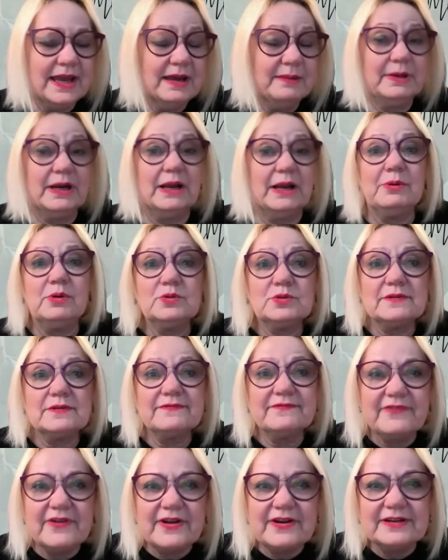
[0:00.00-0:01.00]
But I'm also
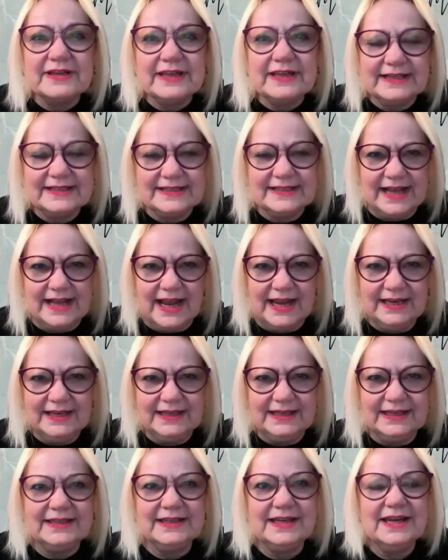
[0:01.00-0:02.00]
very
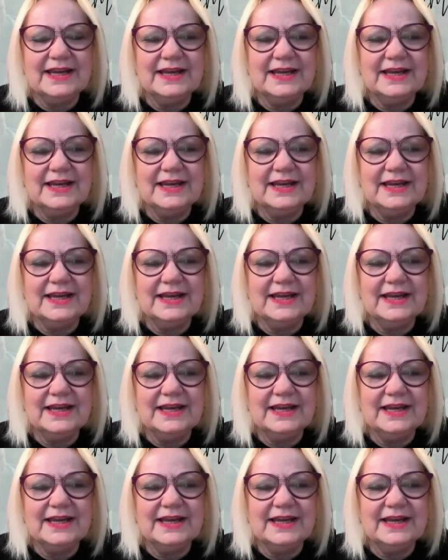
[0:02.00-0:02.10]
excited